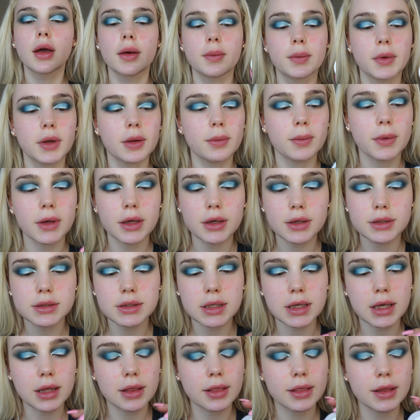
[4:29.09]
I'm going to be
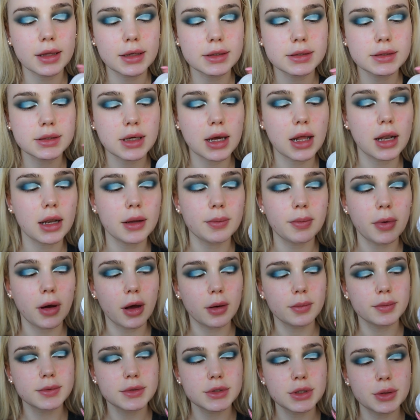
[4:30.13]
using this
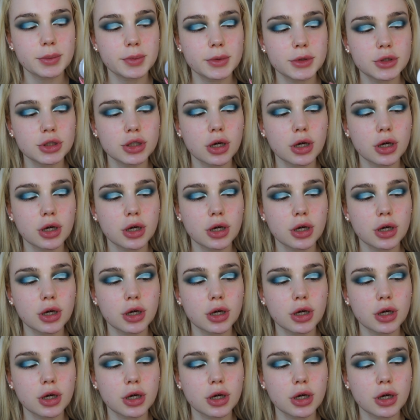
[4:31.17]
ColourPop Super